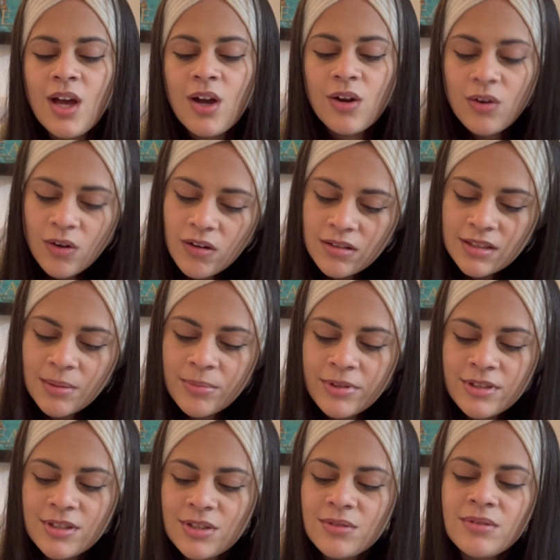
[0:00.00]
Goal number
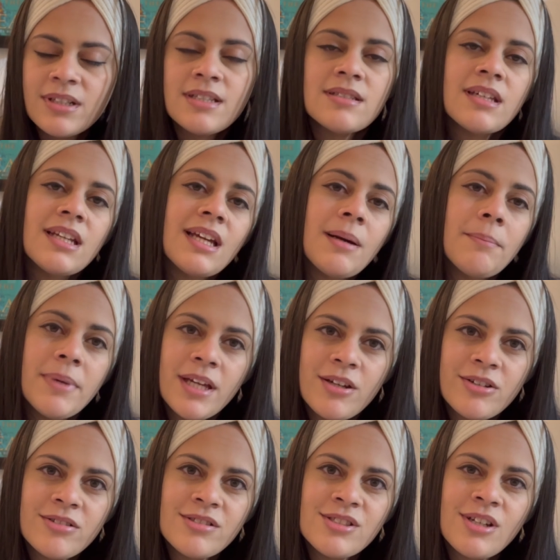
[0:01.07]
two is getting a big
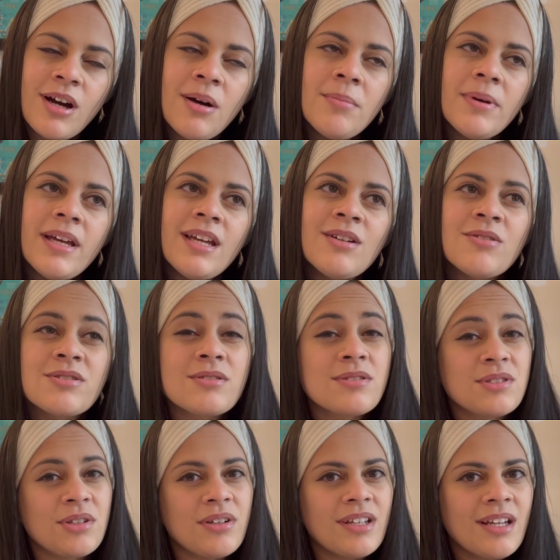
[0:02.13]
girl job and also
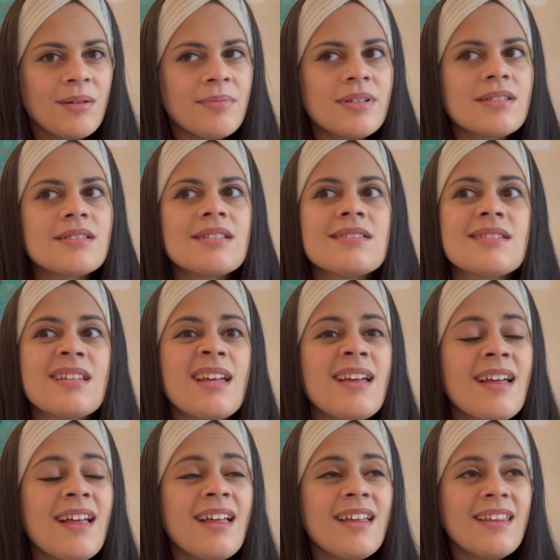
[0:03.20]
starting a business.
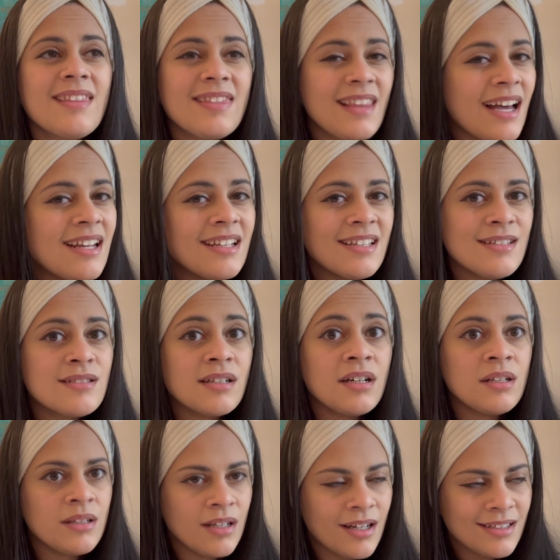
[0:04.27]
That is a
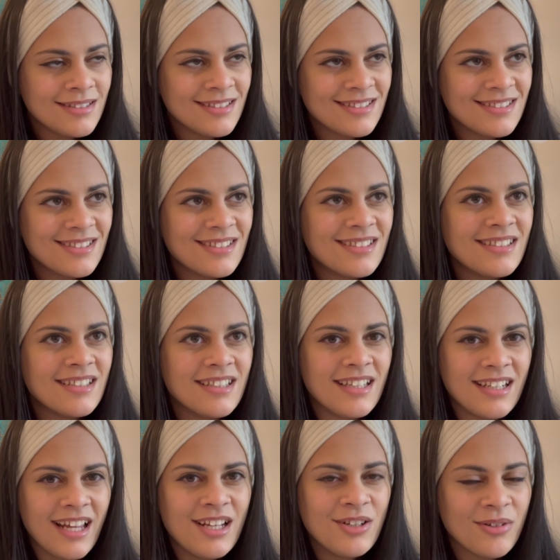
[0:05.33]
lot,
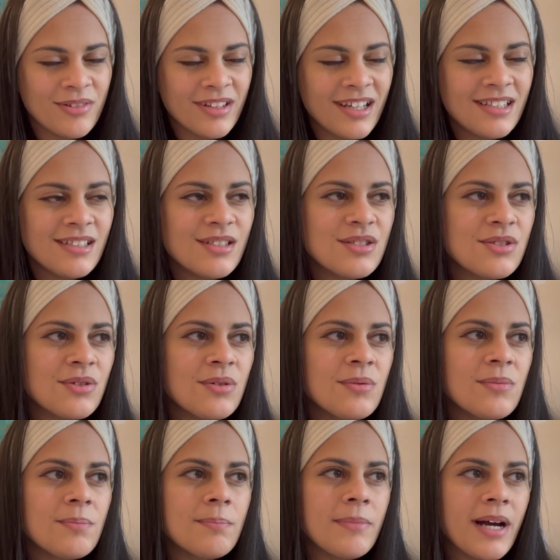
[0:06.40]
and I know that. So
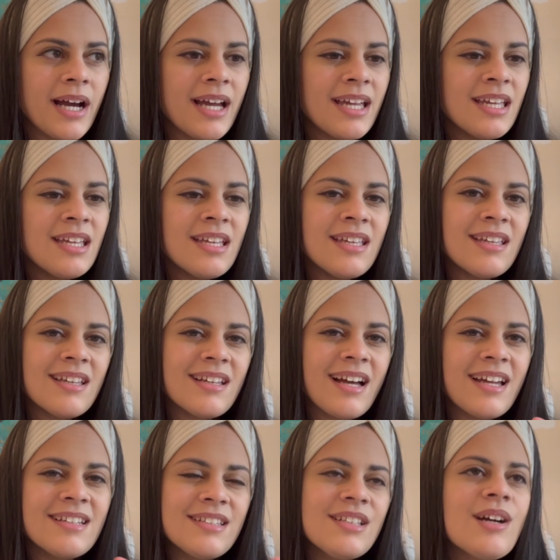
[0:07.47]
my
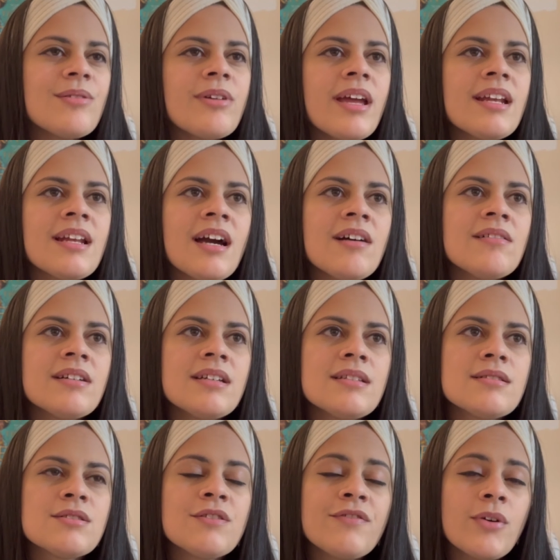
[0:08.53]
idea right now
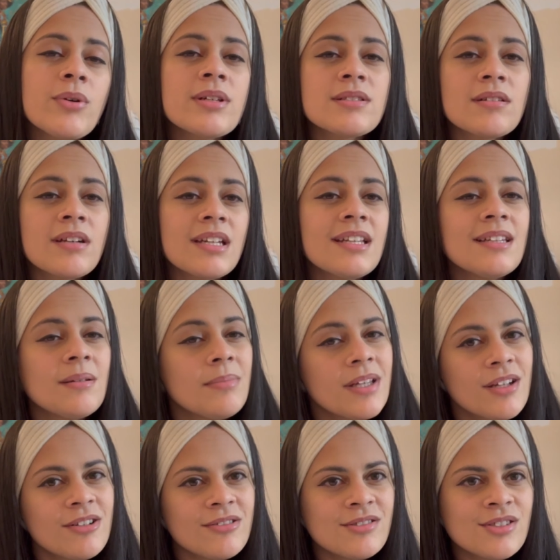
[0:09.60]
is to focus on getting the big
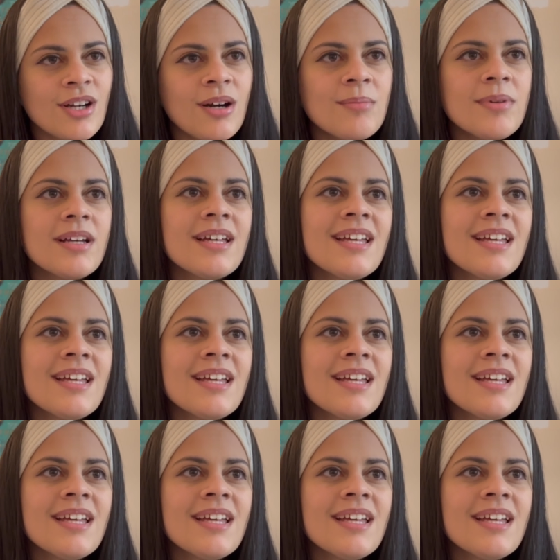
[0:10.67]
girl job,